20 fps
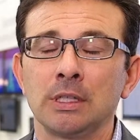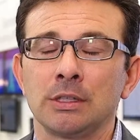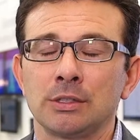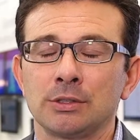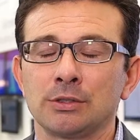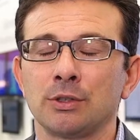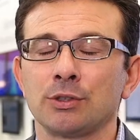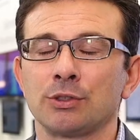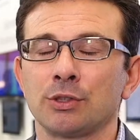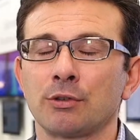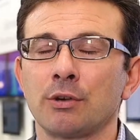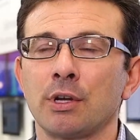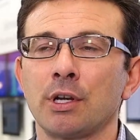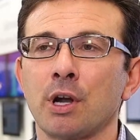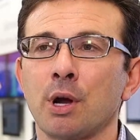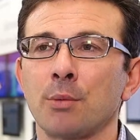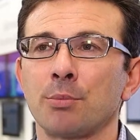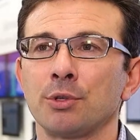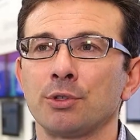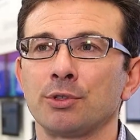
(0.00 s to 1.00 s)
So it's a great
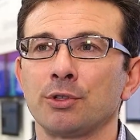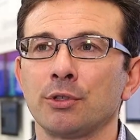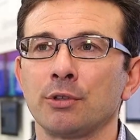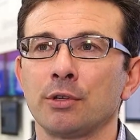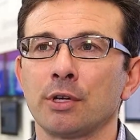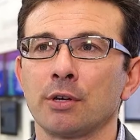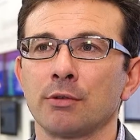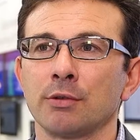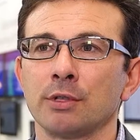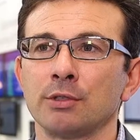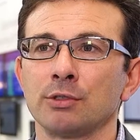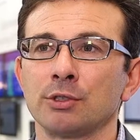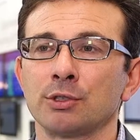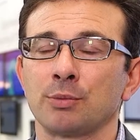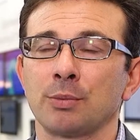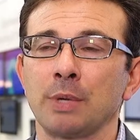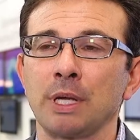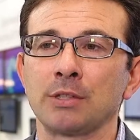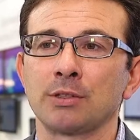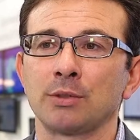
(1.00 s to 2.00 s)
opportunity to reduce
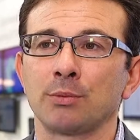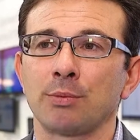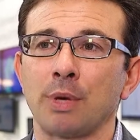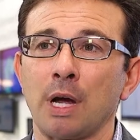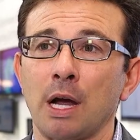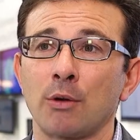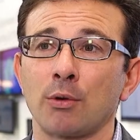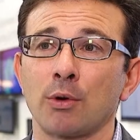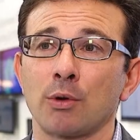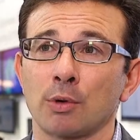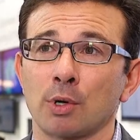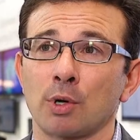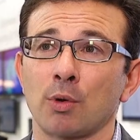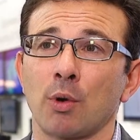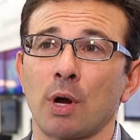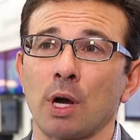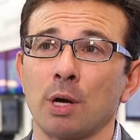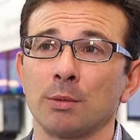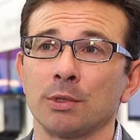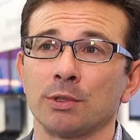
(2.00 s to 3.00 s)
space and power
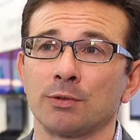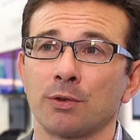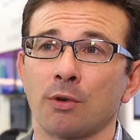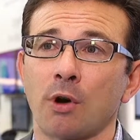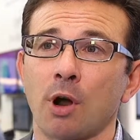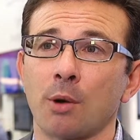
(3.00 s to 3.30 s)
requirements for